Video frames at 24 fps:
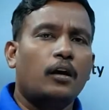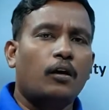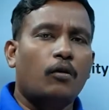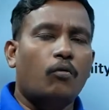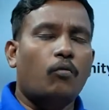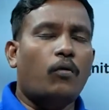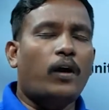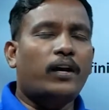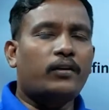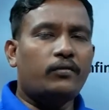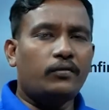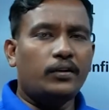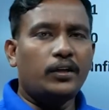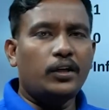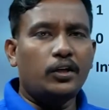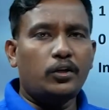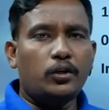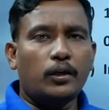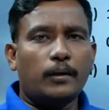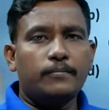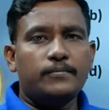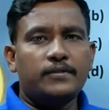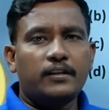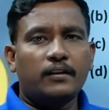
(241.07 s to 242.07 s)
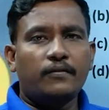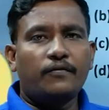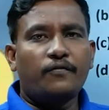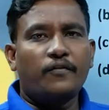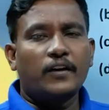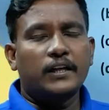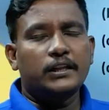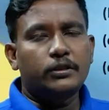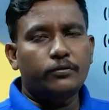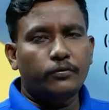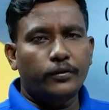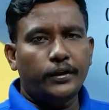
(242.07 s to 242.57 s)
What we need to observe,
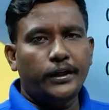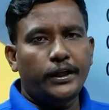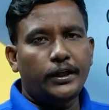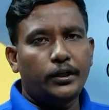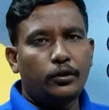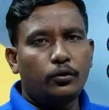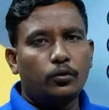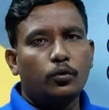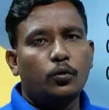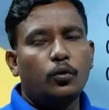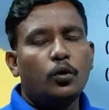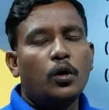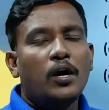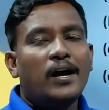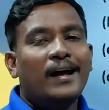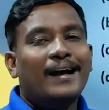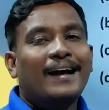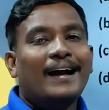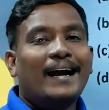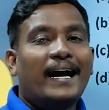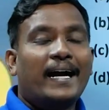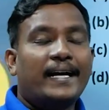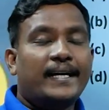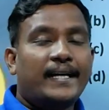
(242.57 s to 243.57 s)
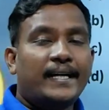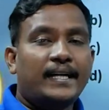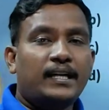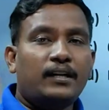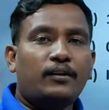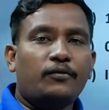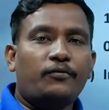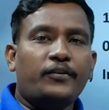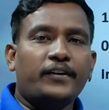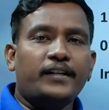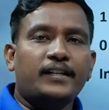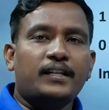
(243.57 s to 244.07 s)
first we need to
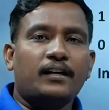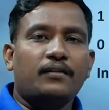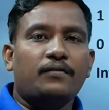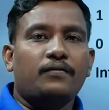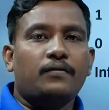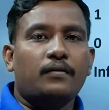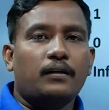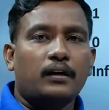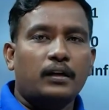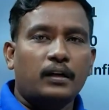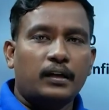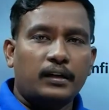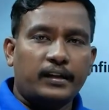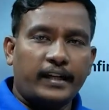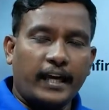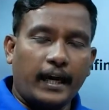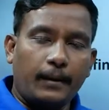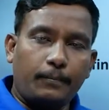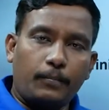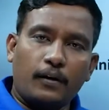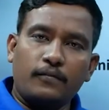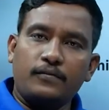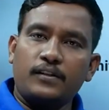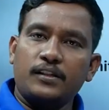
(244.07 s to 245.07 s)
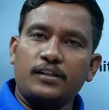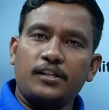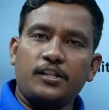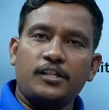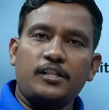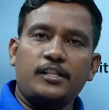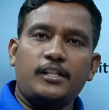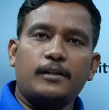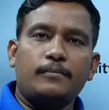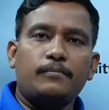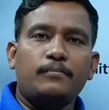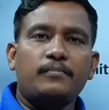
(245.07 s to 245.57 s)
identify the type of the
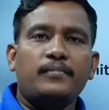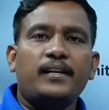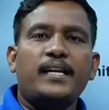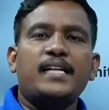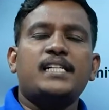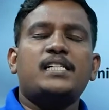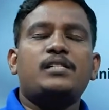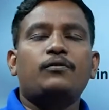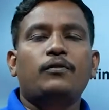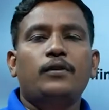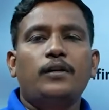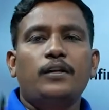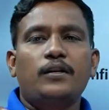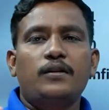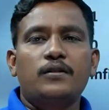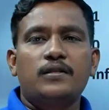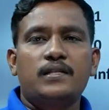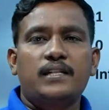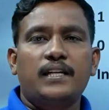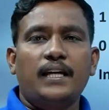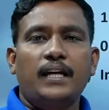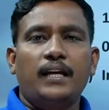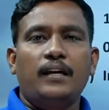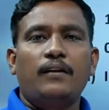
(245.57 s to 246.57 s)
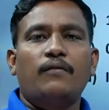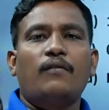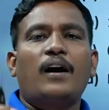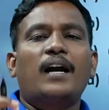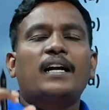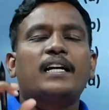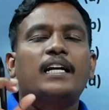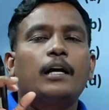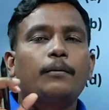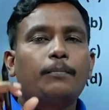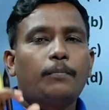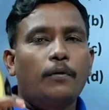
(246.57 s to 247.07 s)
system. Next we need to see
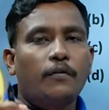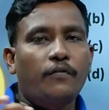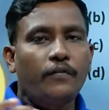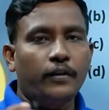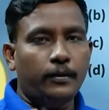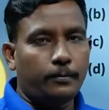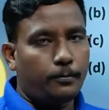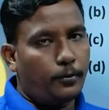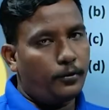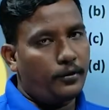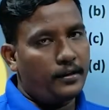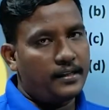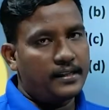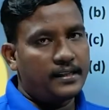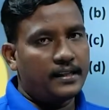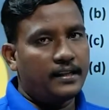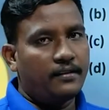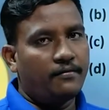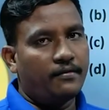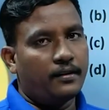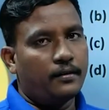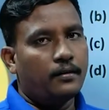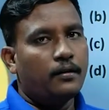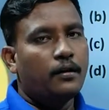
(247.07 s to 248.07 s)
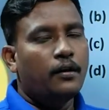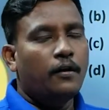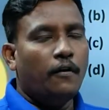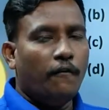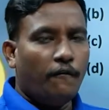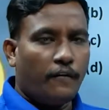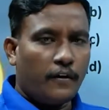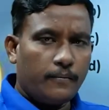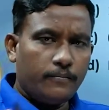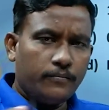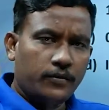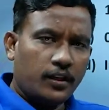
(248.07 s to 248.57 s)
what type of input is given.
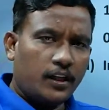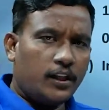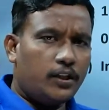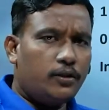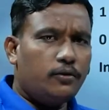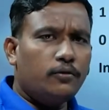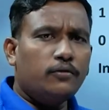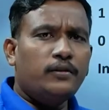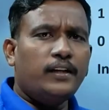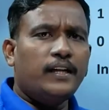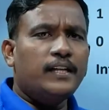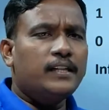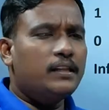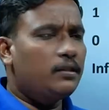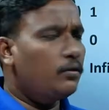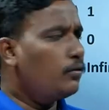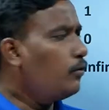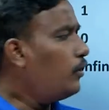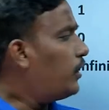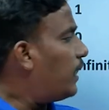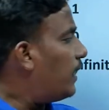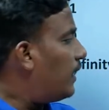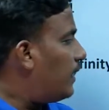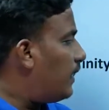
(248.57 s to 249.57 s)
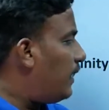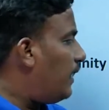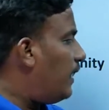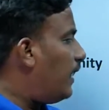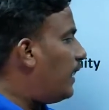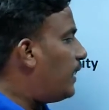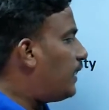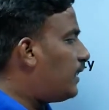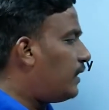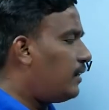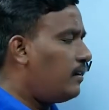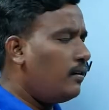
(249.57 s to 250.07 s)
From these two things we can
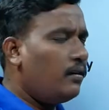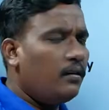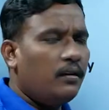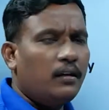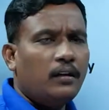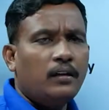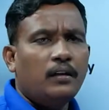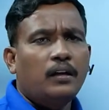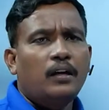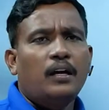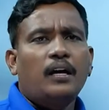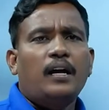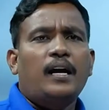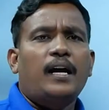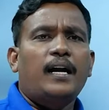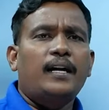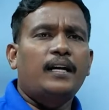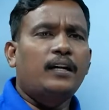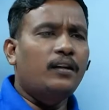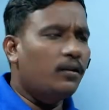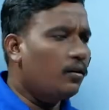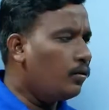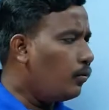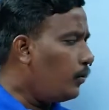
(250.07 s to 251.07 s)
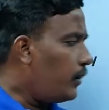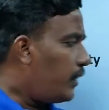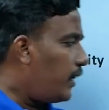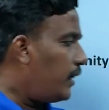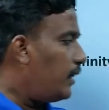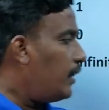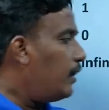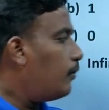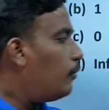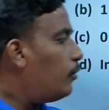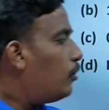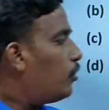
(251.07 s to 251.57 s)
relate and we can
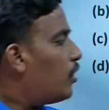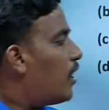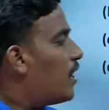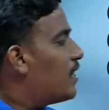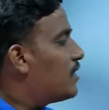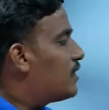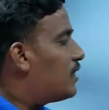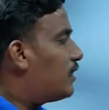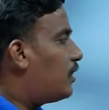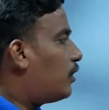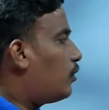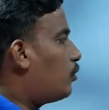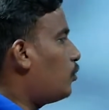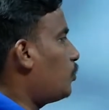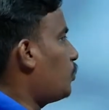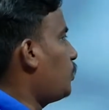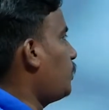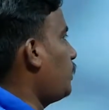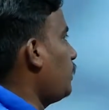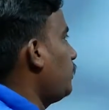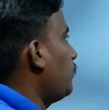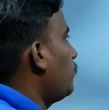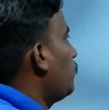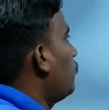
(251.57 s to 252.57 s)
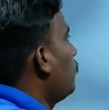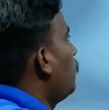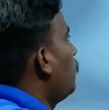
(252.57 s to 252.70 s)
able to answer the question.